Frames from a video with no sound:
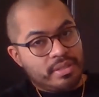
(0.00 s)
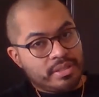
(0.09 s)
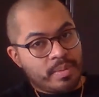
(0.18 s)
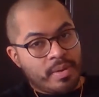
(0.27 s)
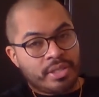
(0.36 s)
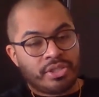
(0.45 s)

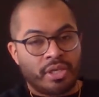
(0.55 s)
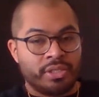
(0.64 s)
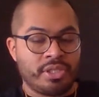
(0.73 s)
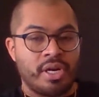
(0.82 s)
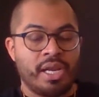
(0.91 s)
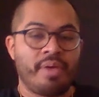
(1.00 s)
subconscious thoughts
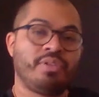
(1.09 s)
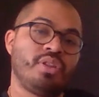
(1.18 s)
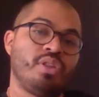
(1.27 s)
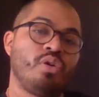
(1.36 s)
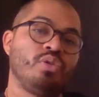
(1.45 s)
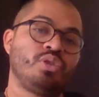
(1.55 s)
that are allowing
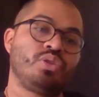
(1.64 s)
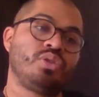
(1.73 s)
those